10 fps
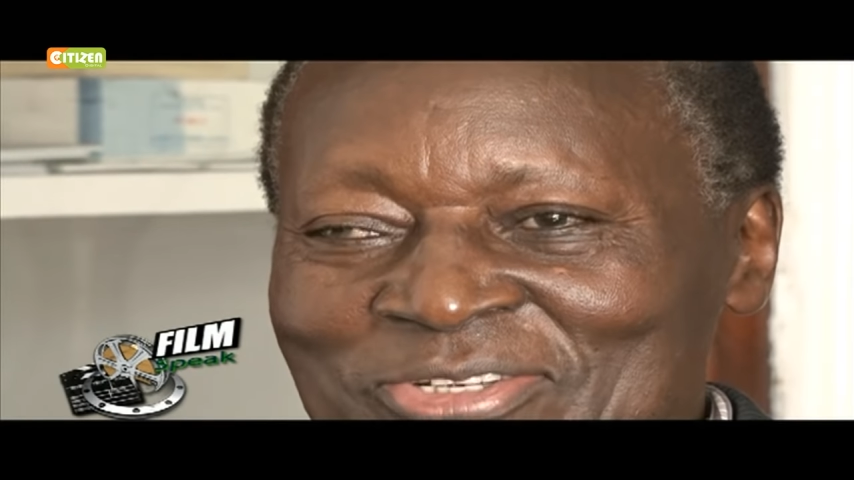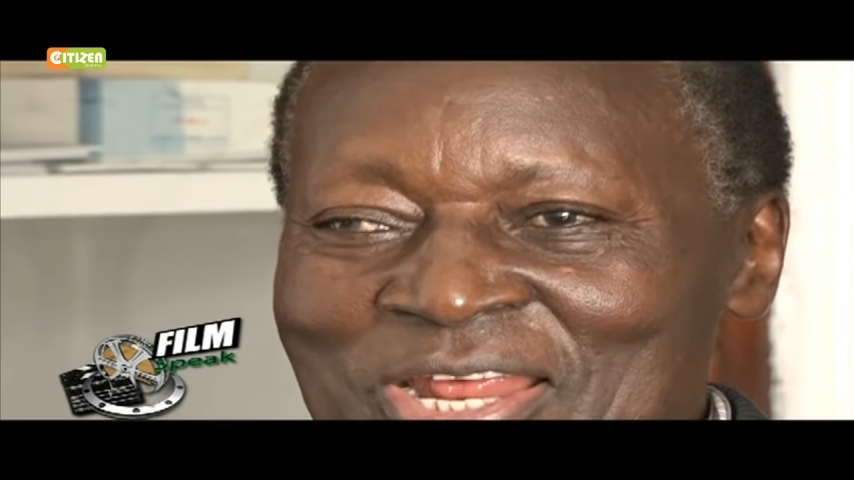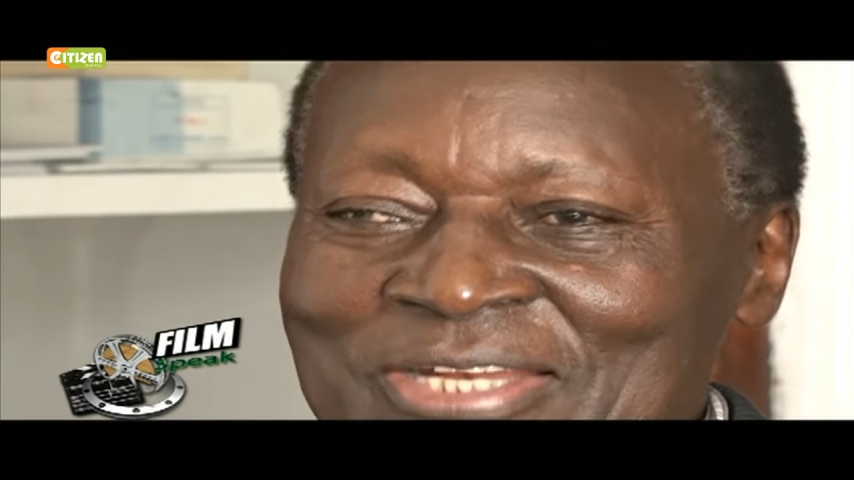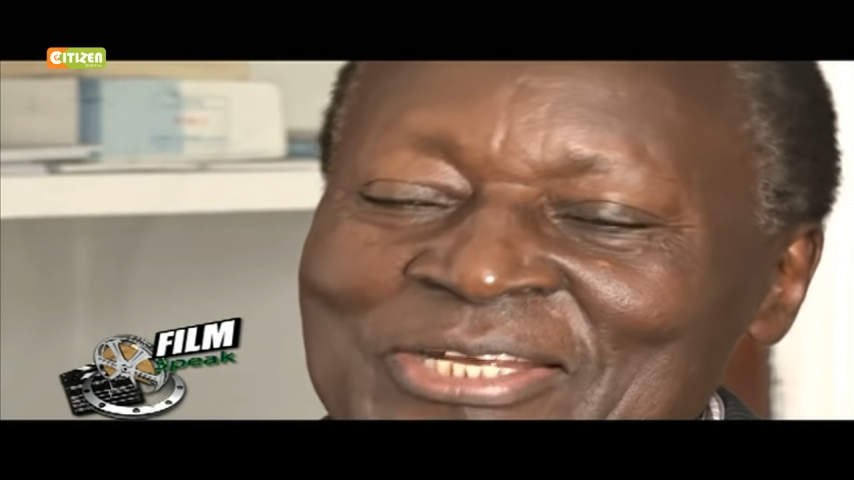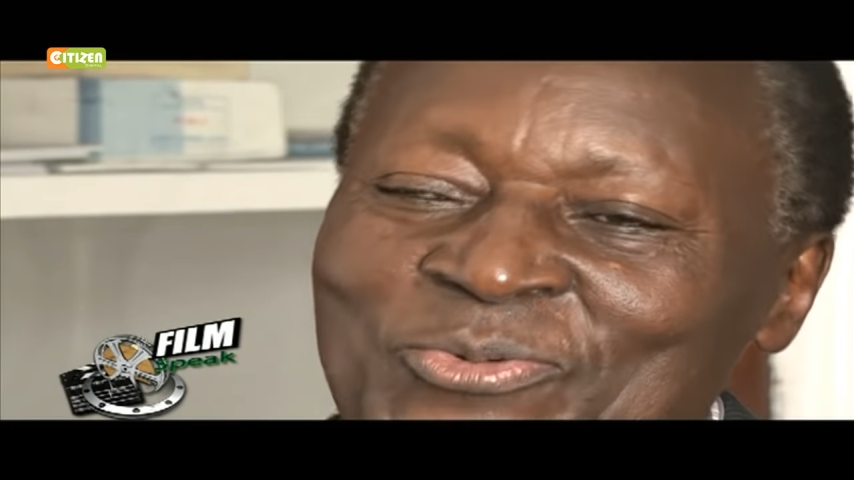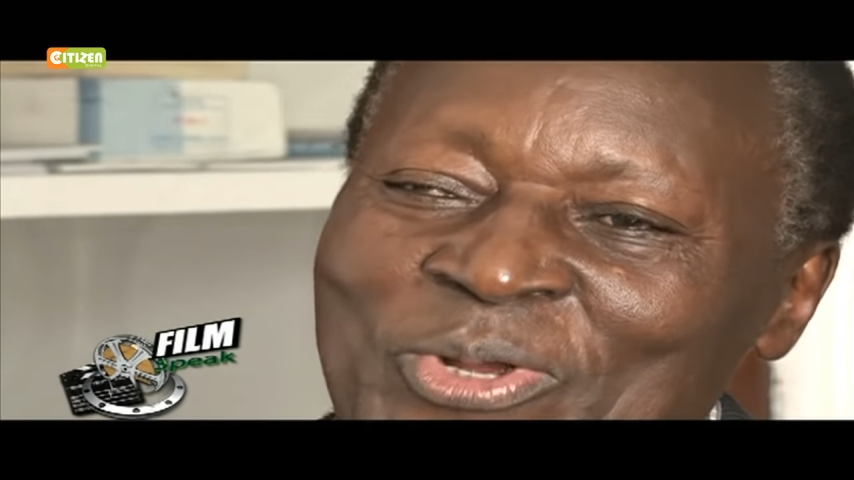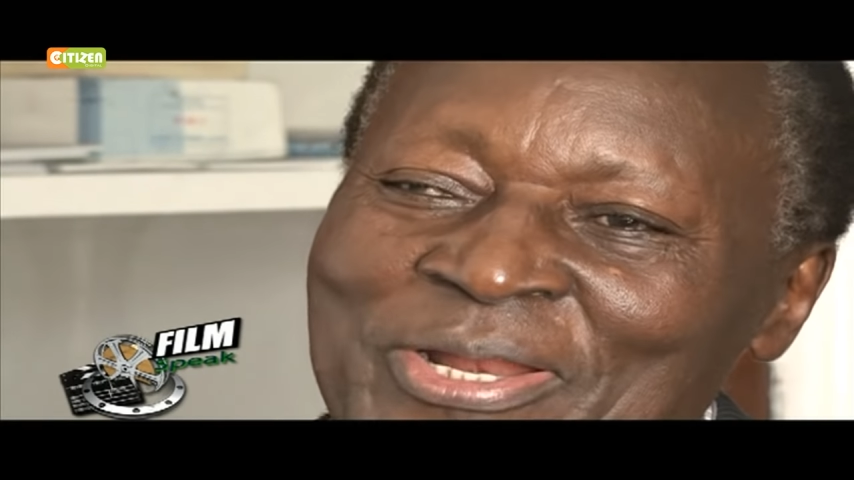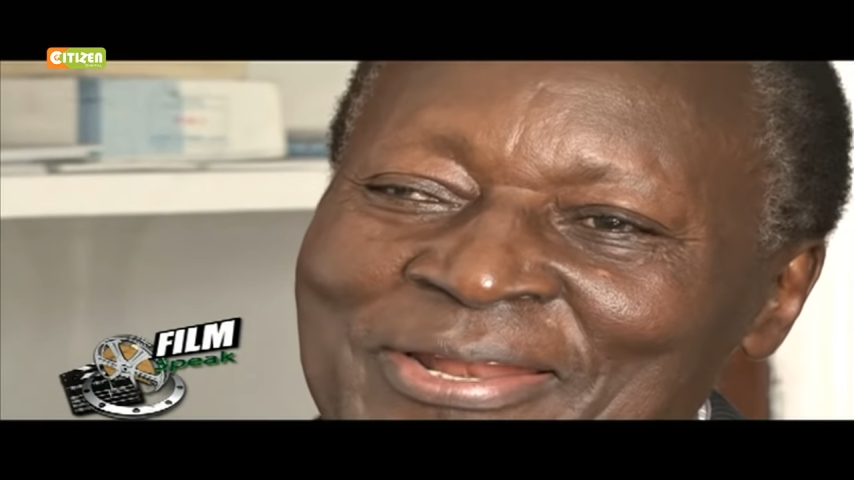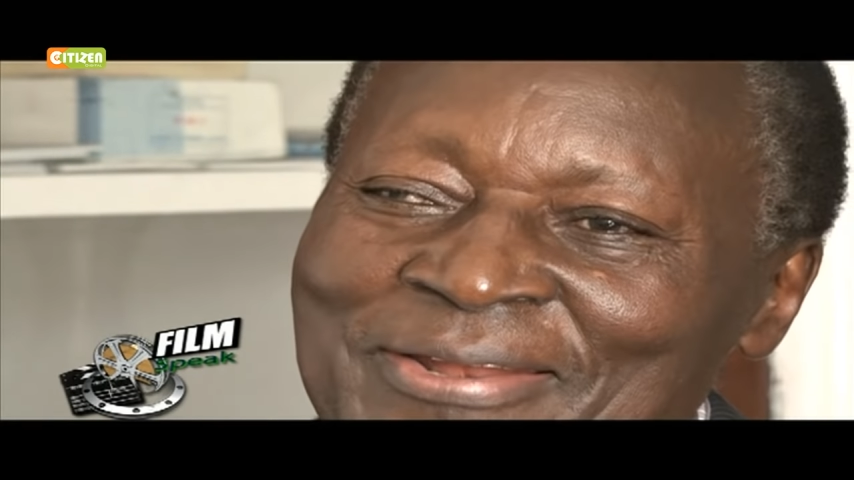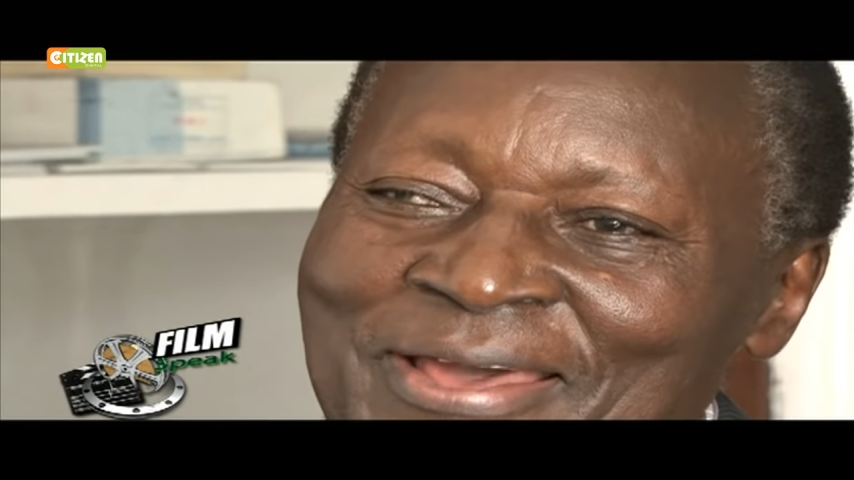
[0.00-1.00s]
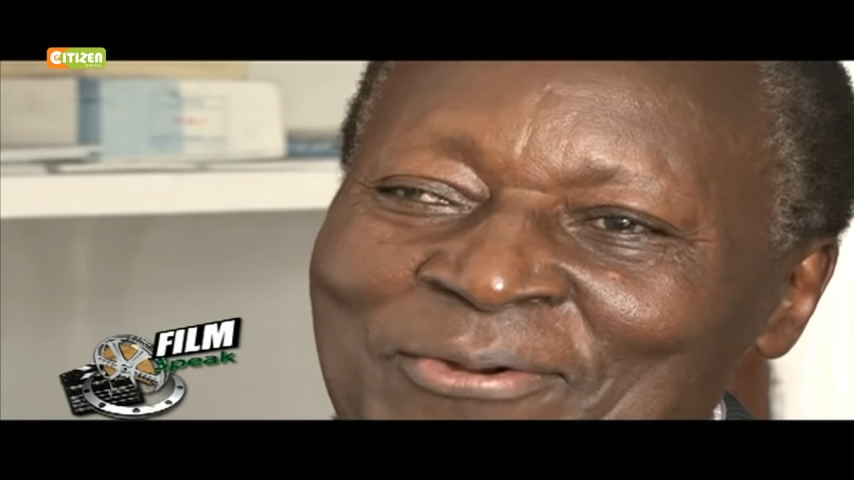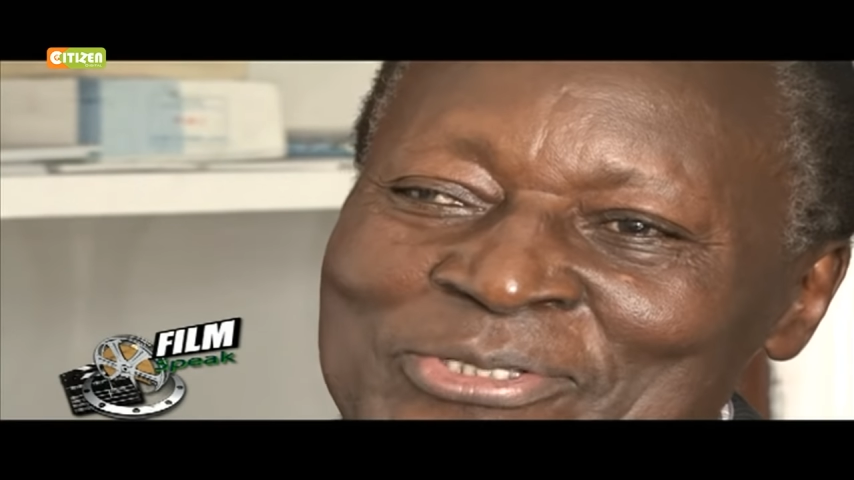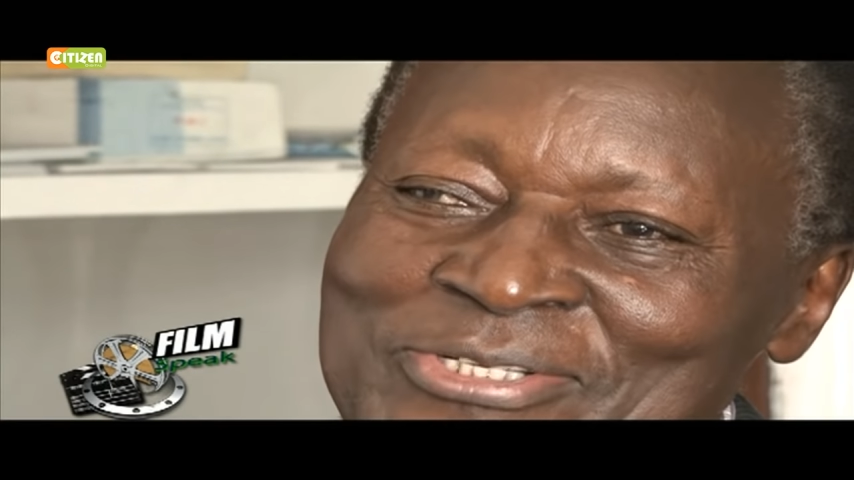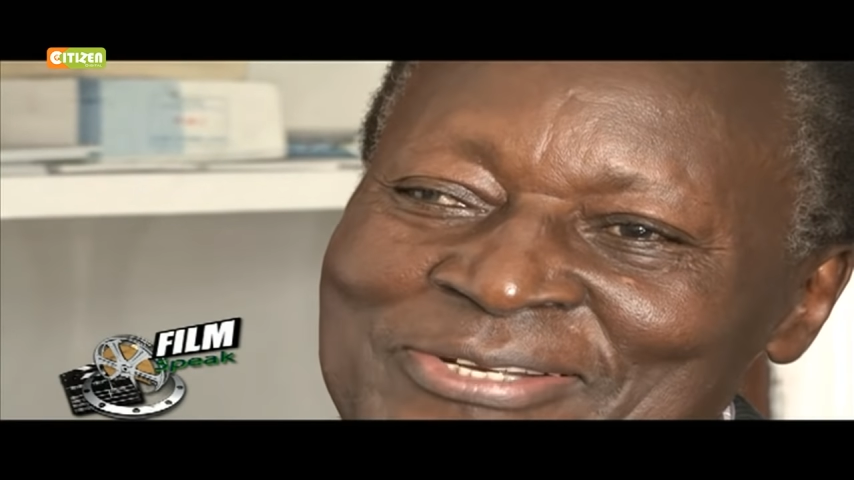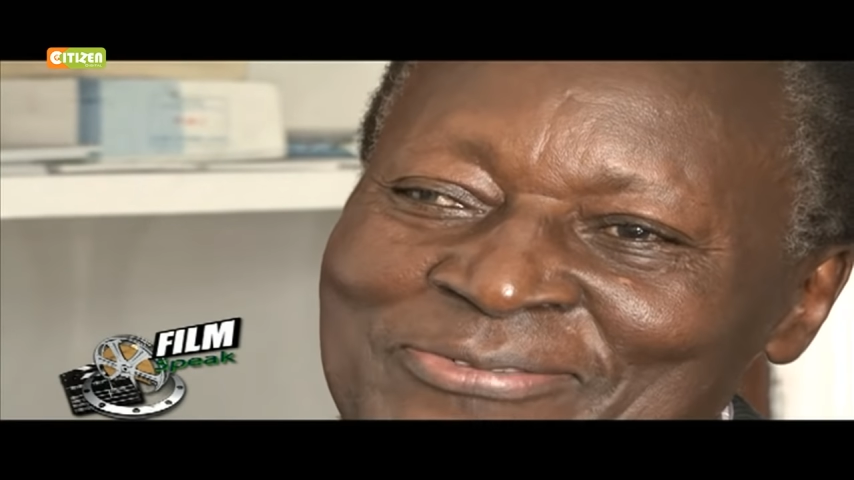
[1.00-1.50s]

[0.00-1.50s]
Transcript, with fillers: started when I was